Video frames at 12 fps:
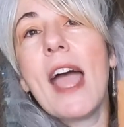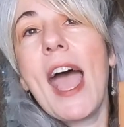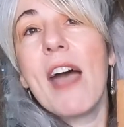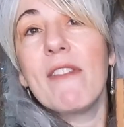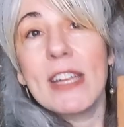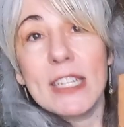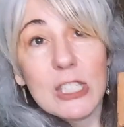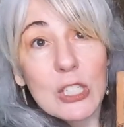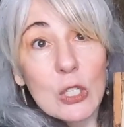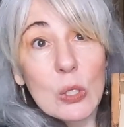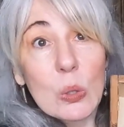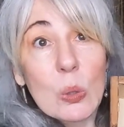having
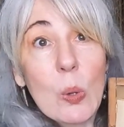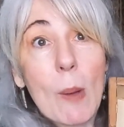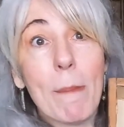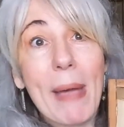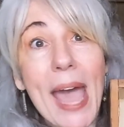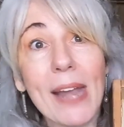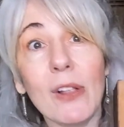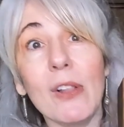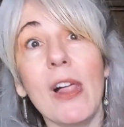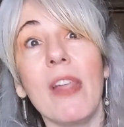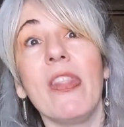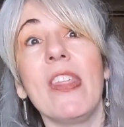to
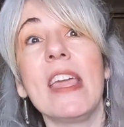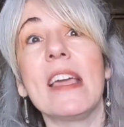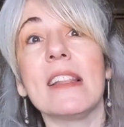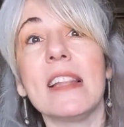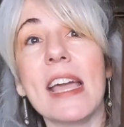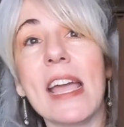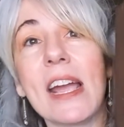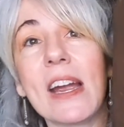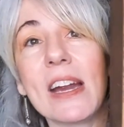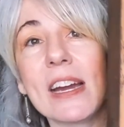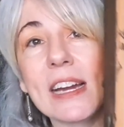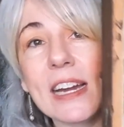battle the
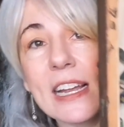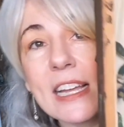glare.